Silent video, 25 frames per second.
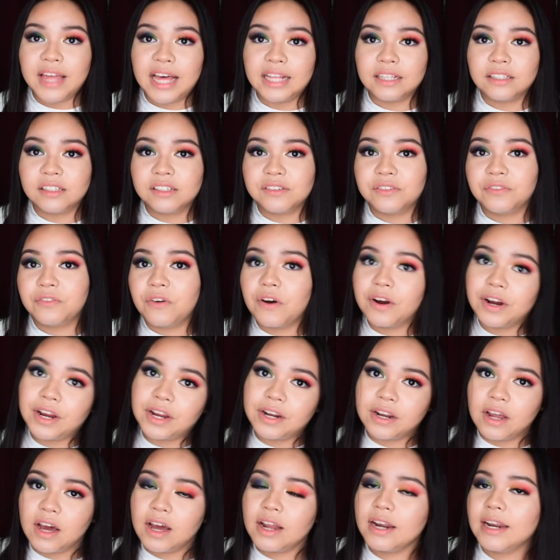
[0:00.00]
that's
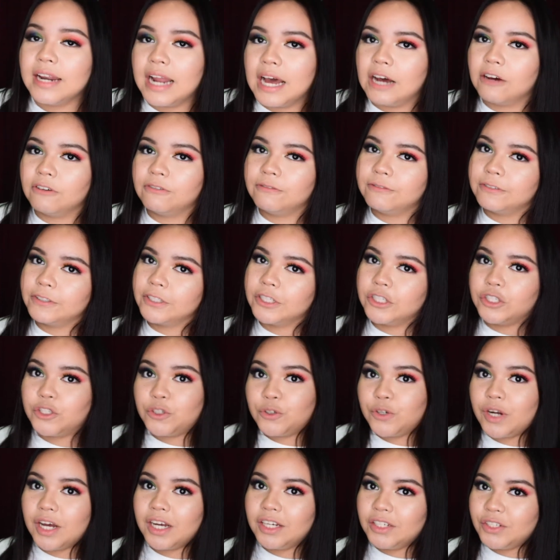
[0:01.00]
Sephora done. Now for
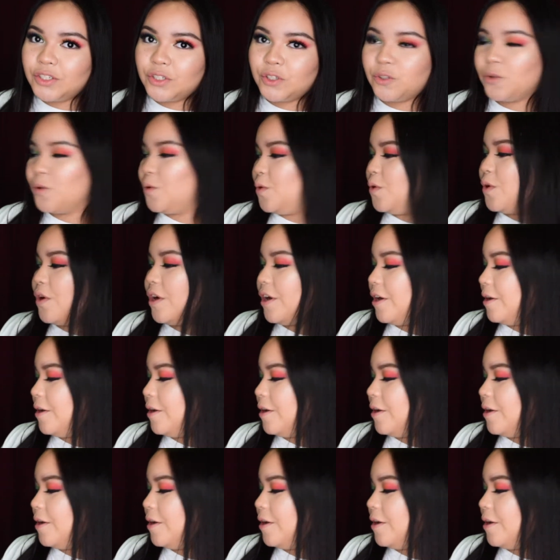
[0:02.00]
drugstore.